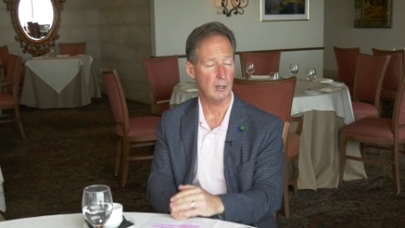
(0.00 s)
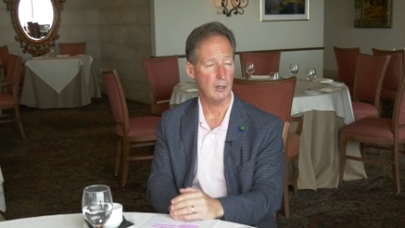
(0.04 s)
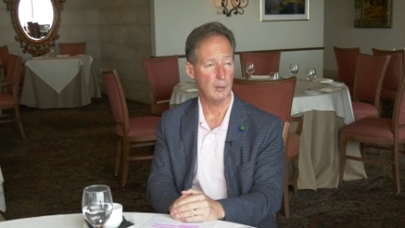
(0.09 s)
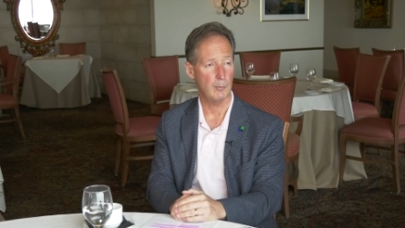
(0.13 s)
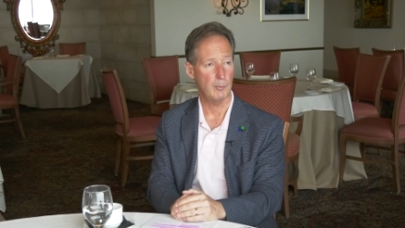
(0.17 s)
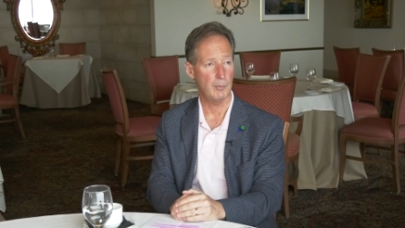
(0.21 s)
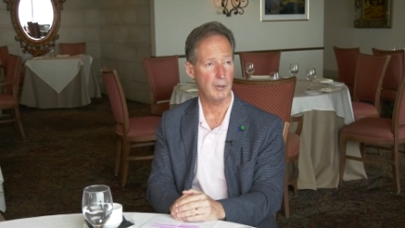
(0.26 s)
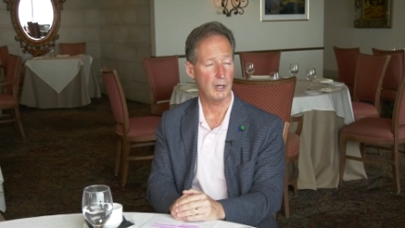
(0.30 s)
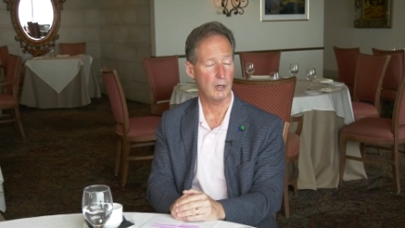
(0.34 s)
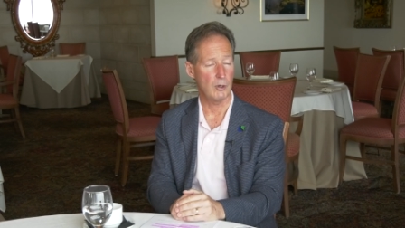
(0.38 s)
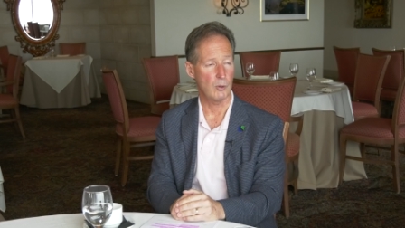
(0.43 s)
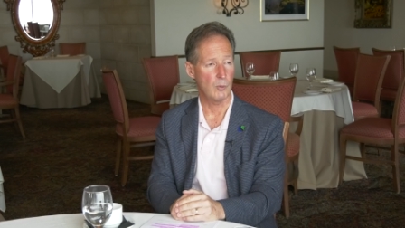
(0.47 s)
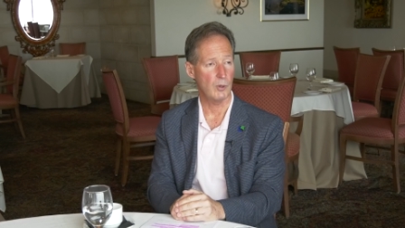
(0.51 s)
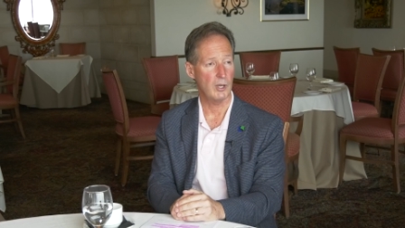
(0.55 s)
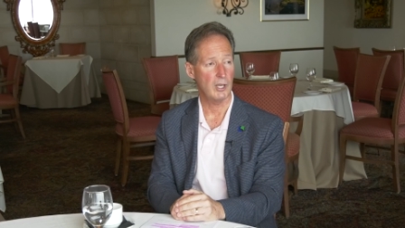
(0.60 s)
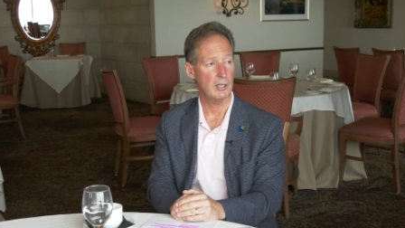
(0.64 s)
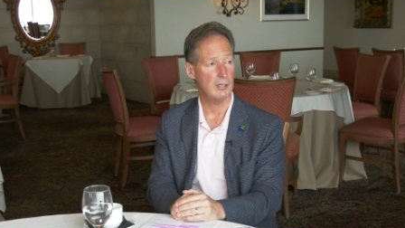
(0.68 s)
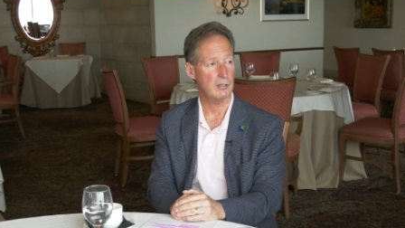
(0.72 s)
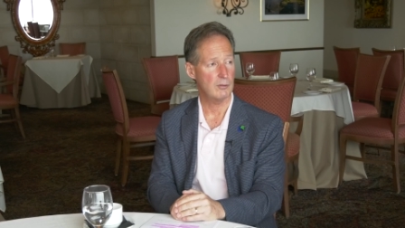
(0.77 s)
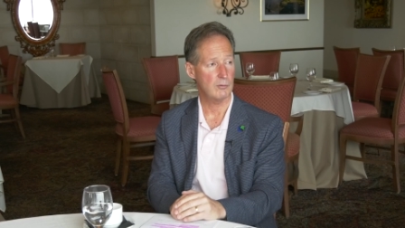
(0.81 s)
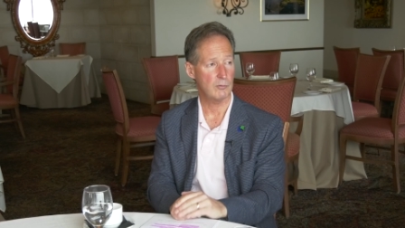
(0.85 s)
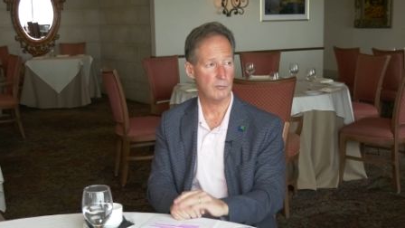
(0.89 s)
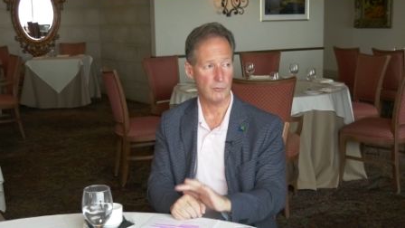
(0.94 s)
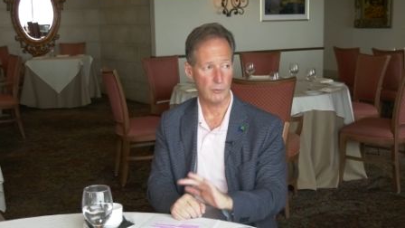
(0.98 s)
a better rate
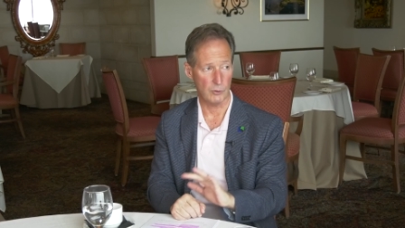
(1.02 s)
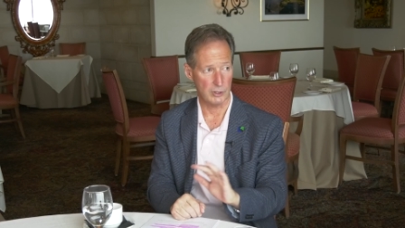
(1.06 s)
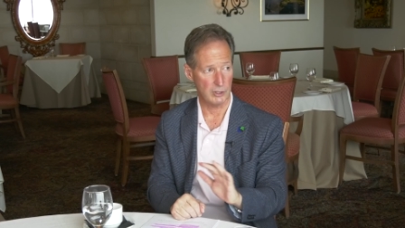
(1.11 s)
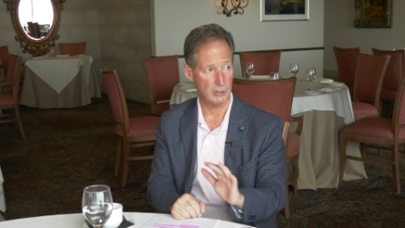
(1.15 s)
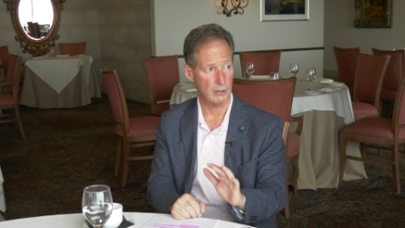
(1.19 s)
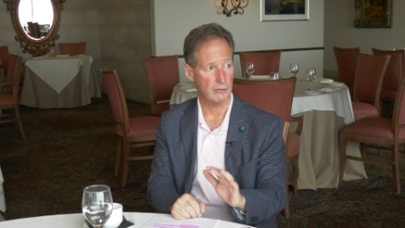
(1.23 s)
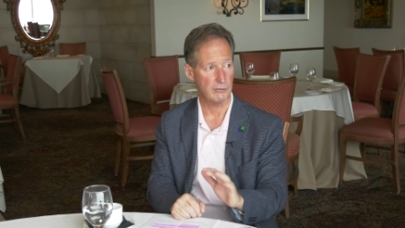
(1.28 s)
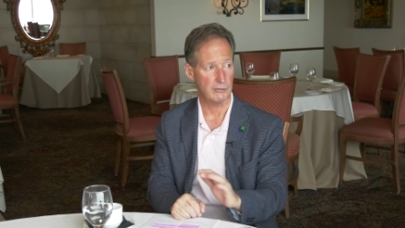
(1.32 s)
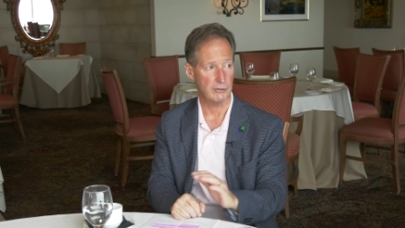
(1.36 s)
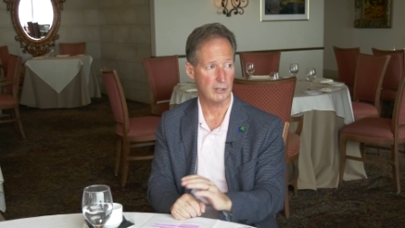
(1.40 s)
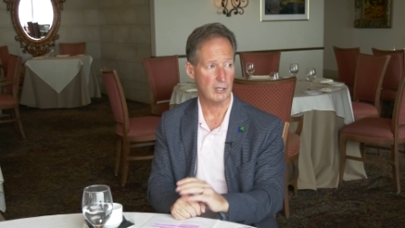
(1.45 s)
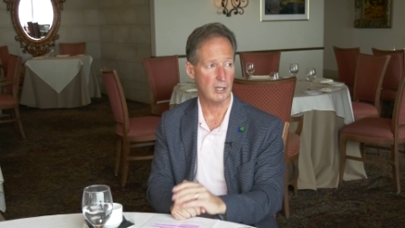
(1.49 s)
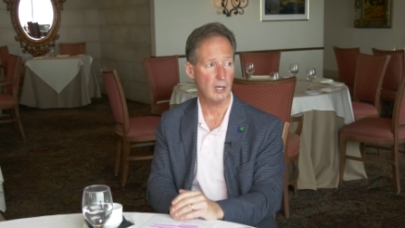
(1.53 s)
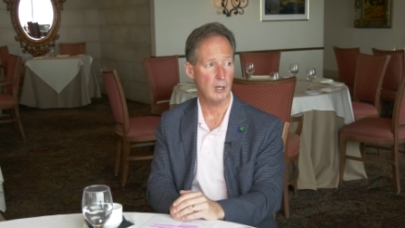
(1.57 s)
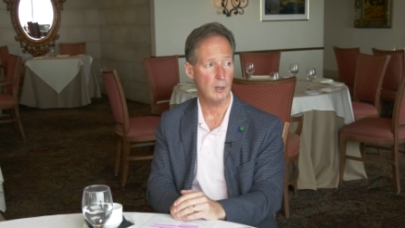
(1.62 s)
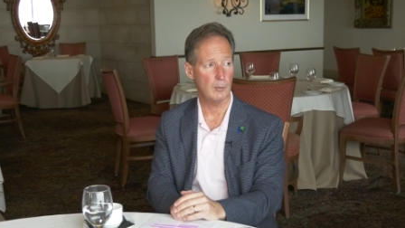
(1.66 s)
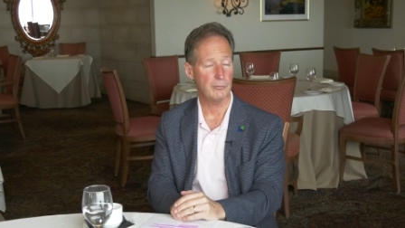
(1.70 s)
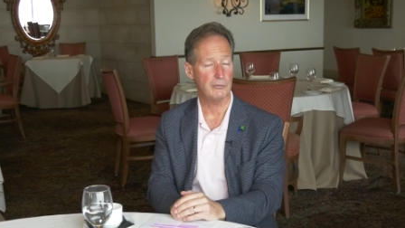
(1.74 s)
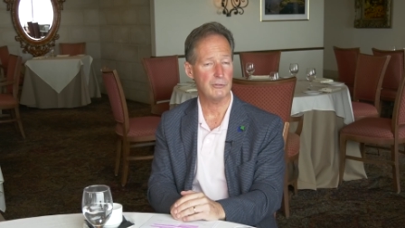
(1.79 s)
for years to come.